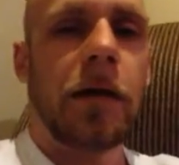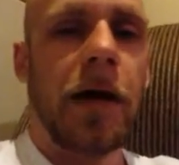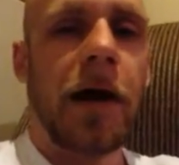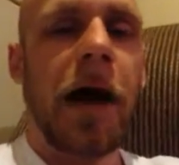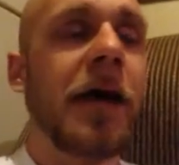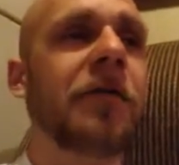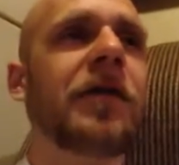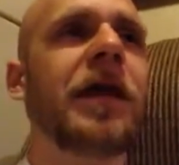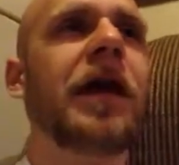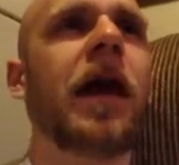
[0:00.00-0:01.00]
And I've
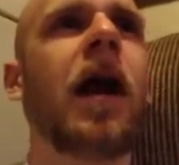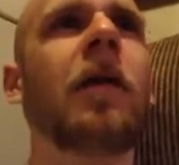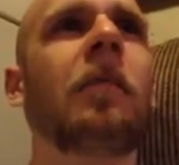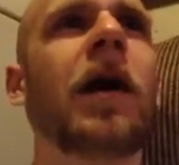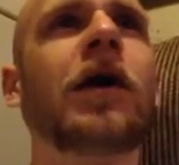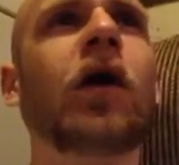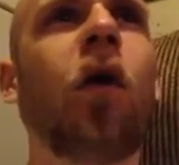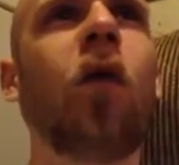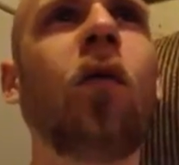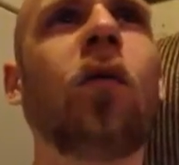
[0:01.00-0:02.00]
yet... my
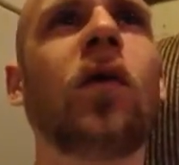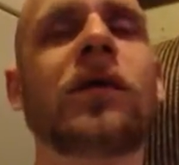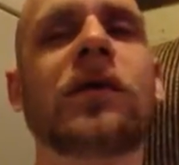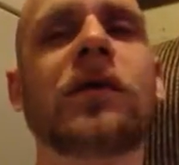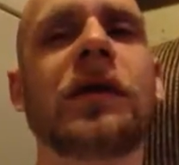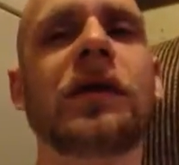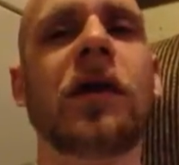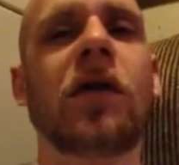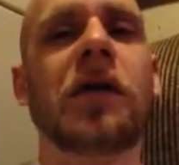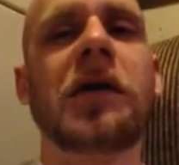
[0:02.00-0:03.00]
goal was
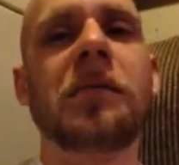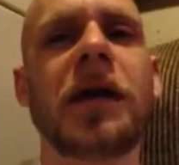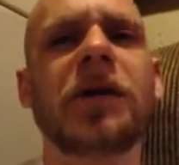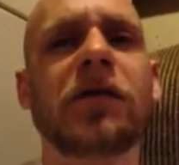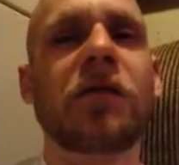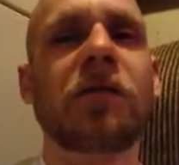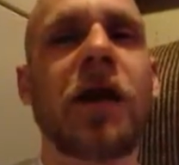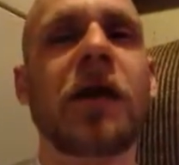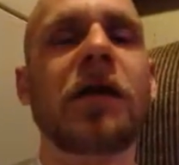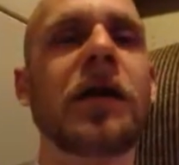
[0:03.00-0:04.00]
on NBA is to
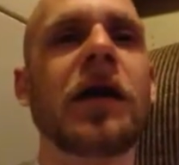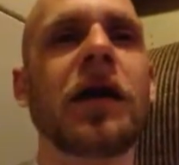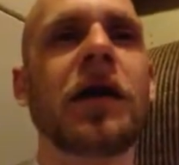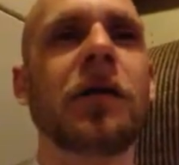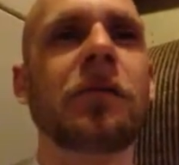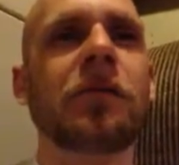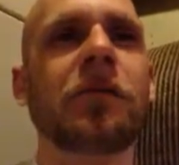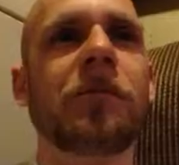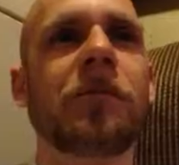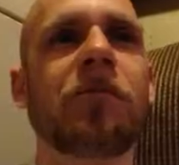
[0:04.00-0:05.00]
finally
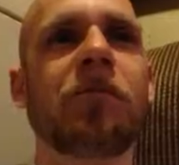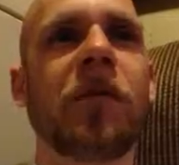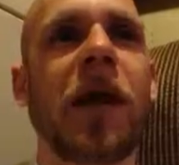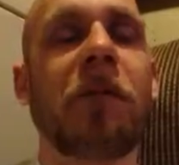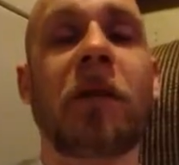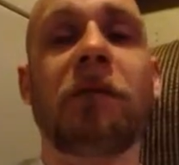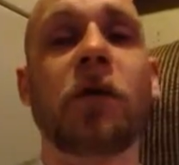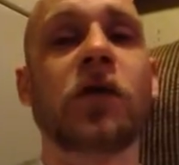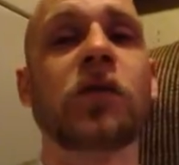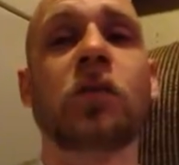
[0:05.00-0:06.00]
have my
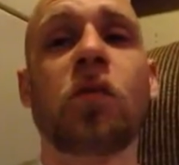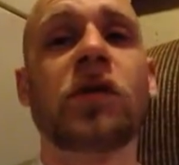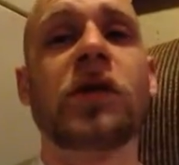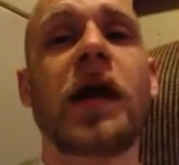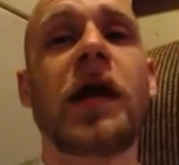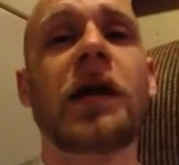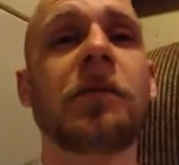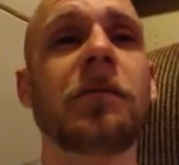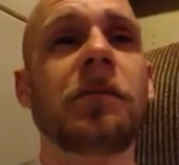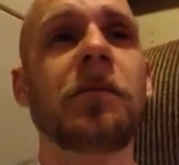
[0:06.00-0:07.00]
first sports
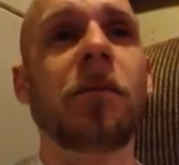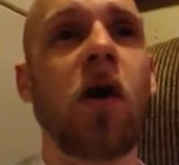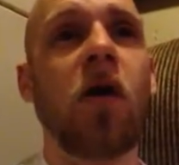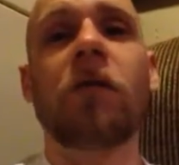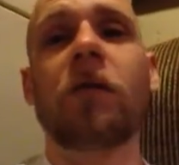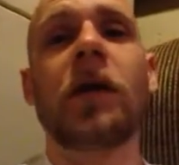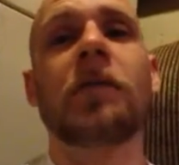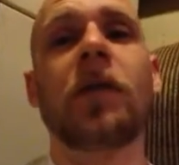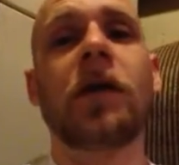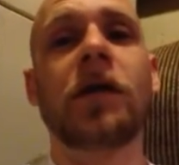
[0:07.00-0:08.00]
game Hall of Fame
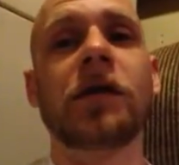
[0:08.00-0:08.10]
player.